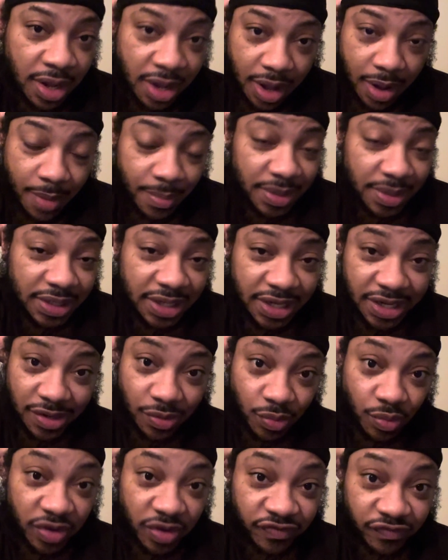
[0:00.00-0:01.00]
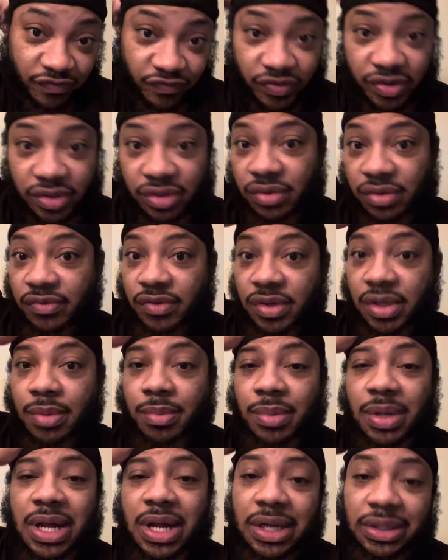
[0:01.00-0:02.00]
I might have had one friend around the
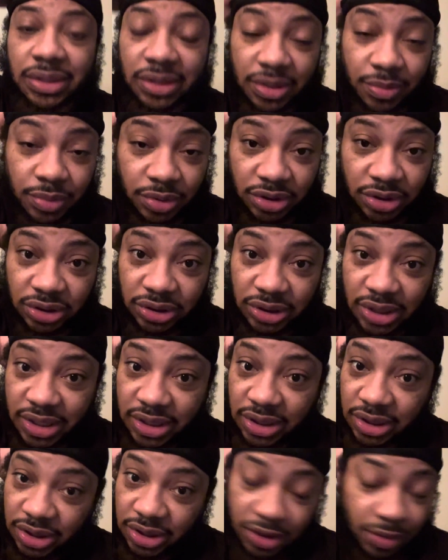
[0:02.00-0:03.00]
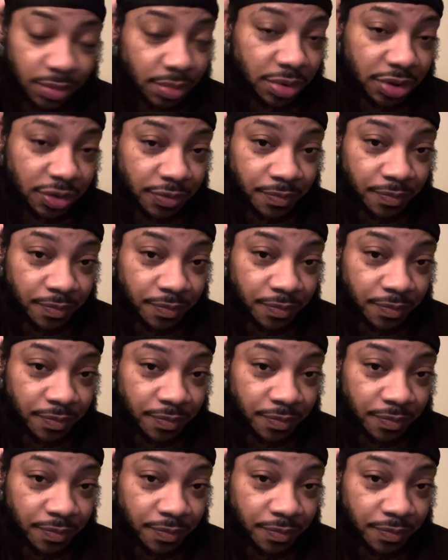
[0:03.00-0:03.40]
block that was into that shit, but